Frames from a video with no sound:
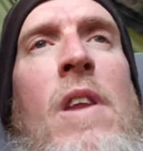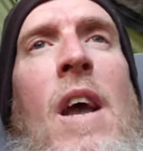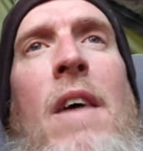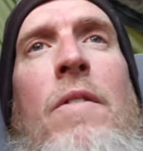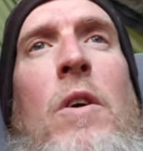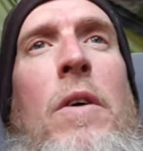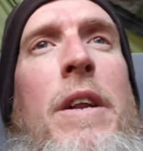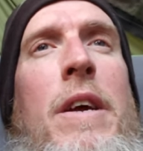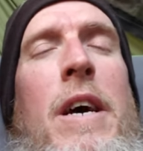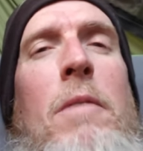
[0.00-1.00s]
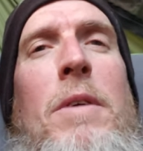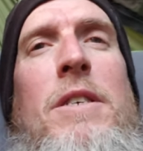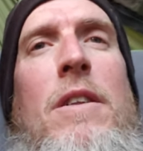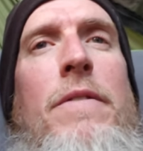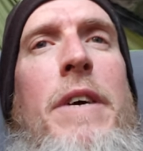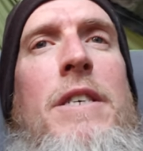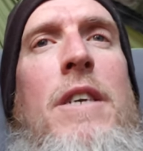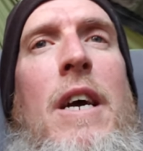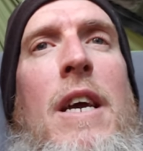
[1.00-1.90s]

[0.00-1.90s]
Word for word: I have no idea how much elevation I